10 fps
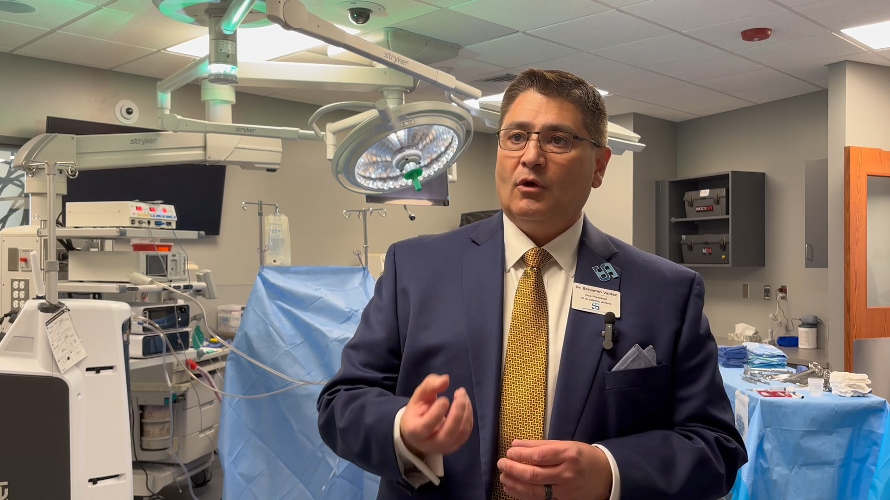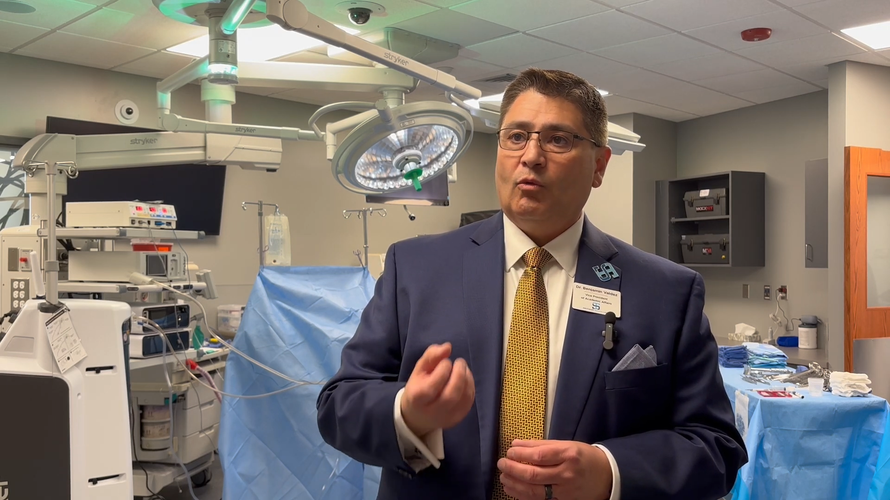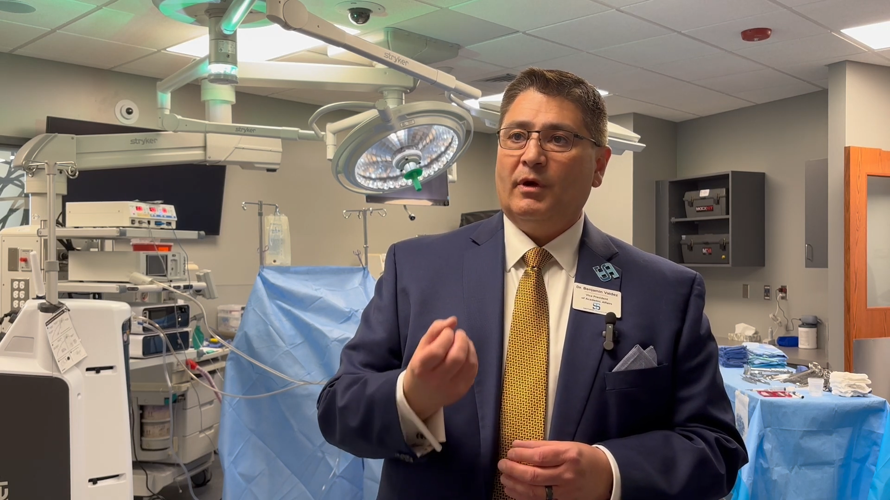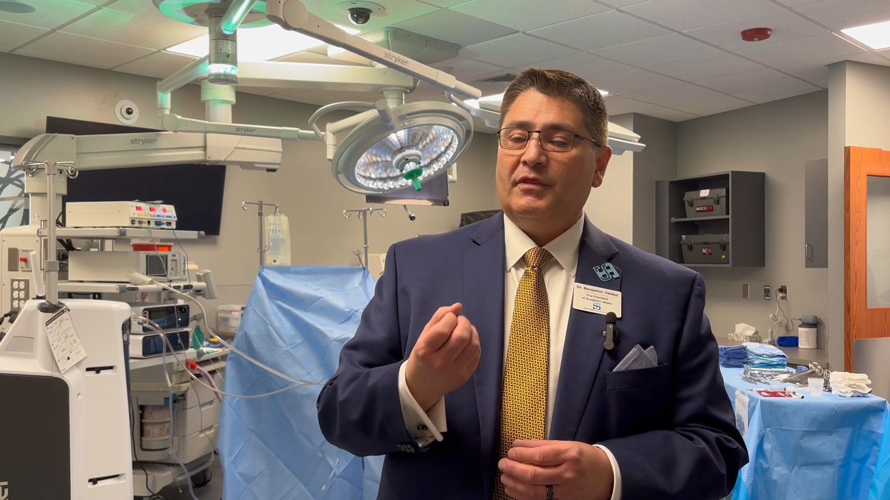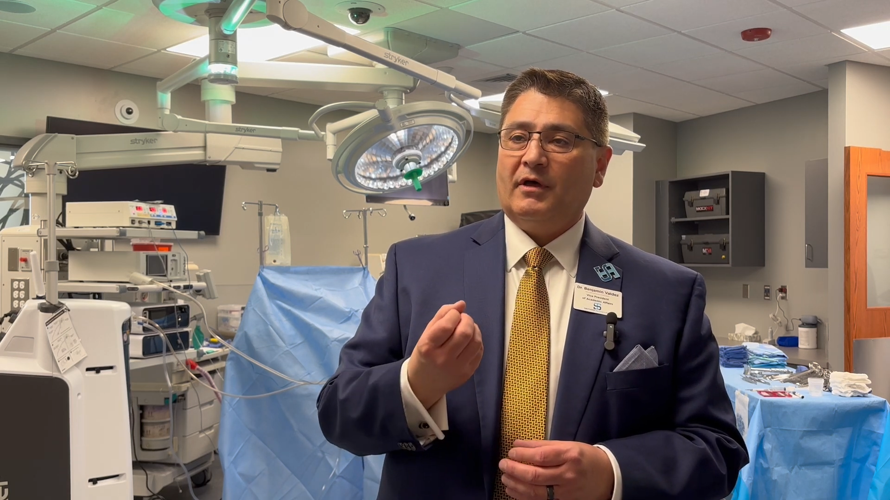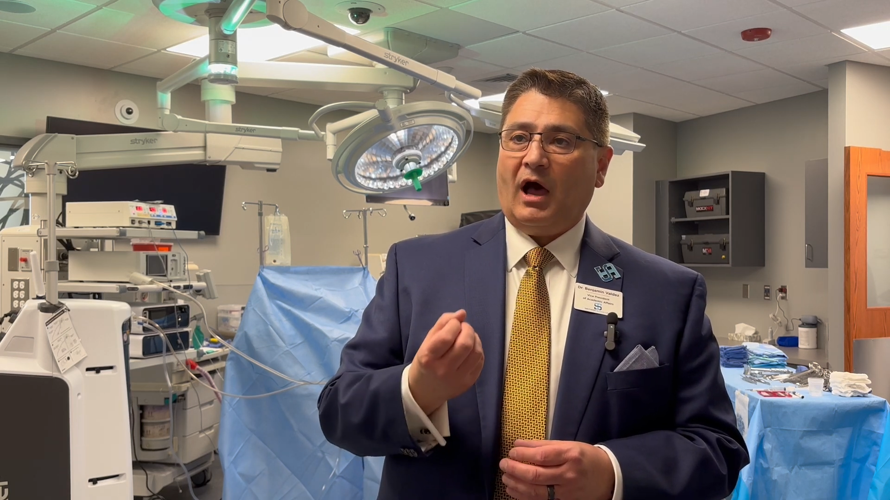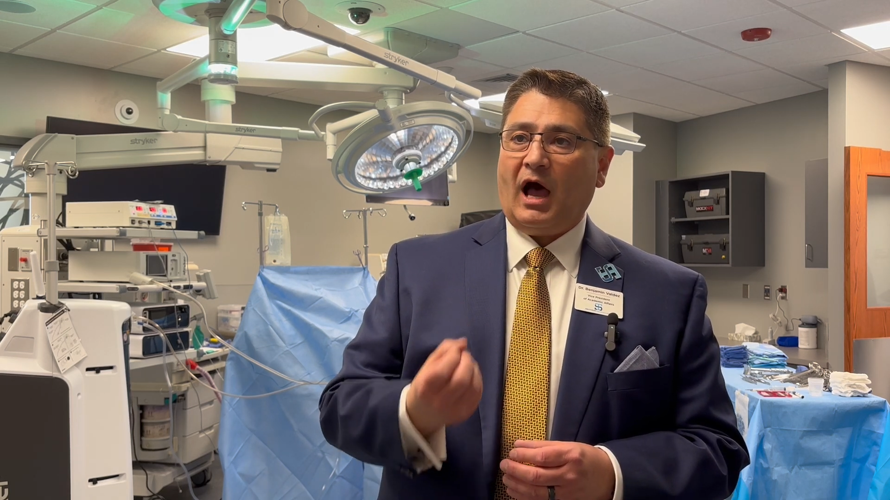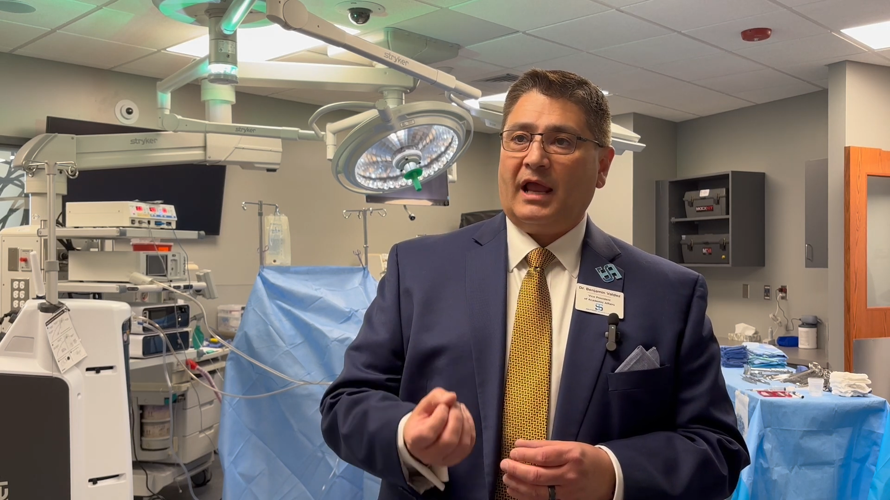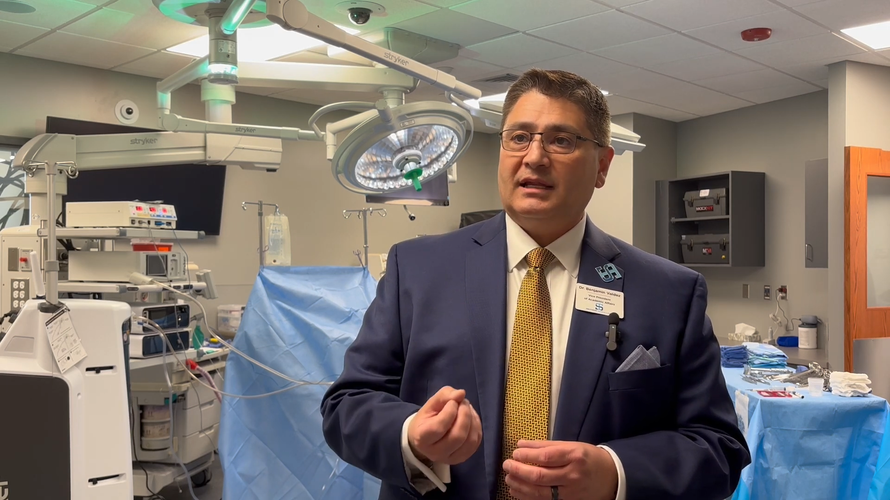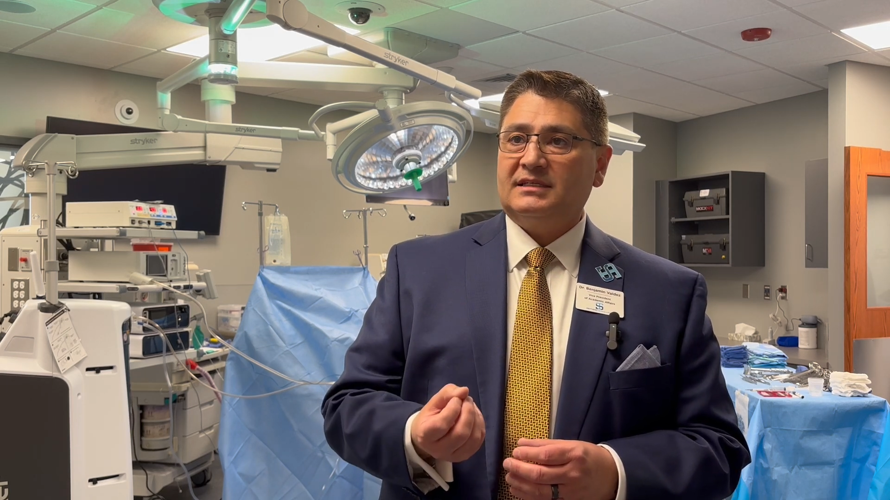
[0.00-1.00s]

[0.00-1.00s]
with highly